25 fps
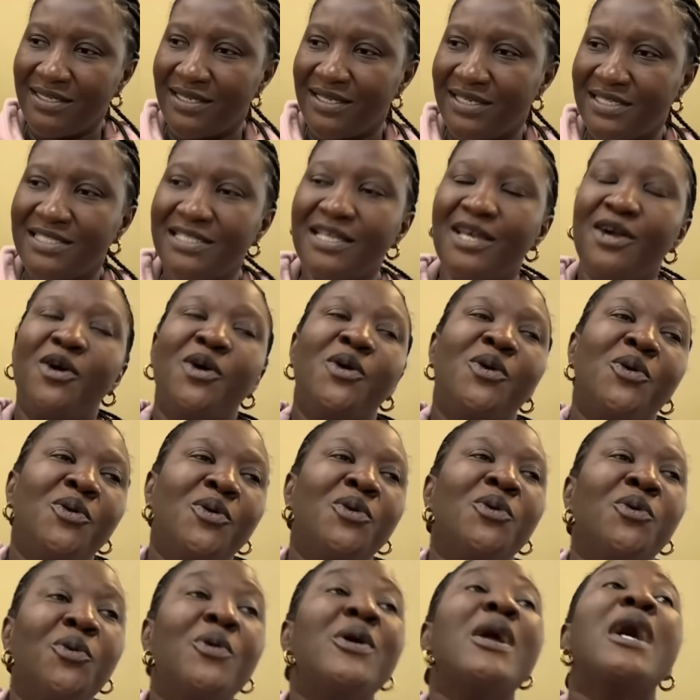Yes.
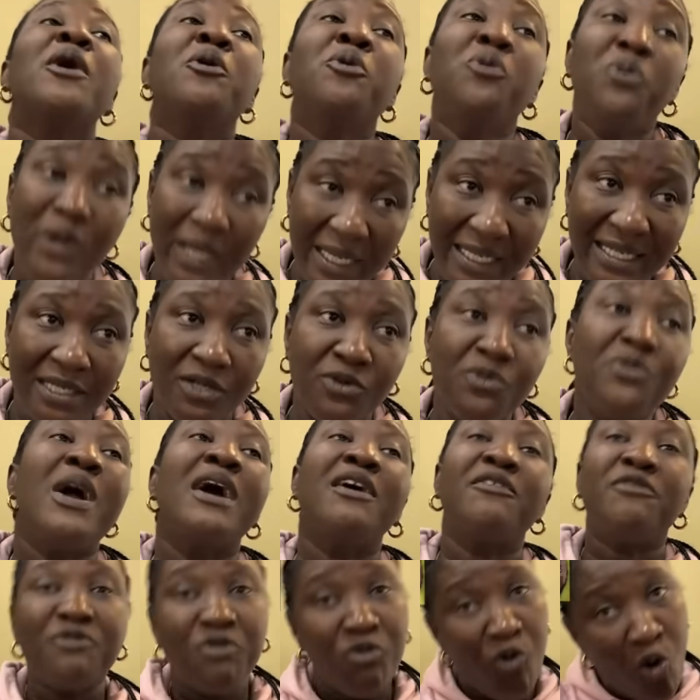Good. We are winning. We
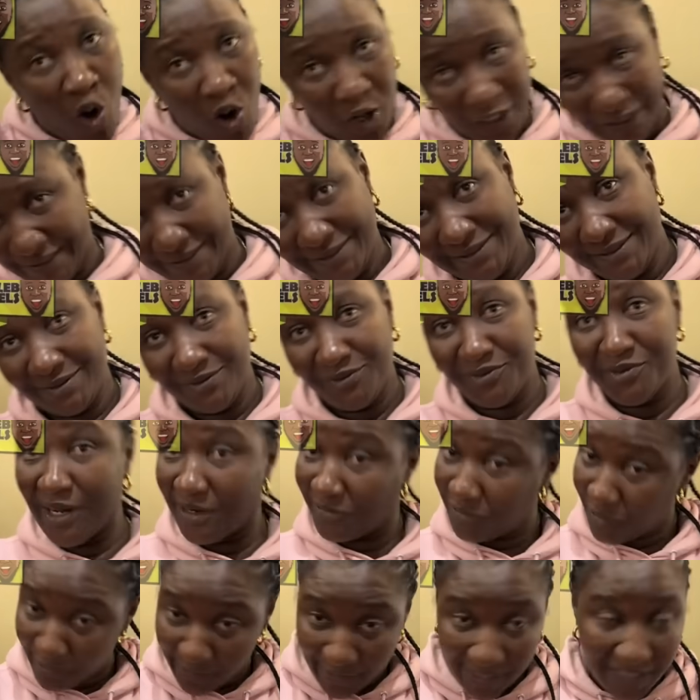have won. We have
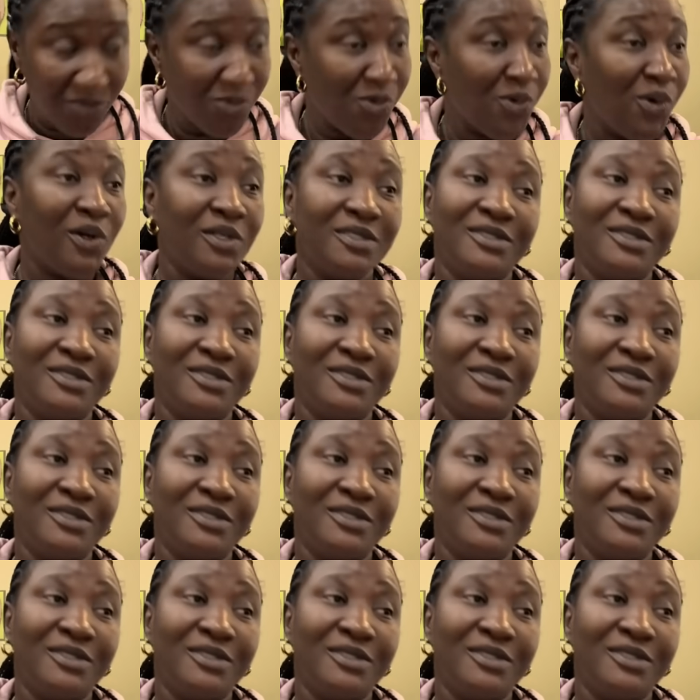already won.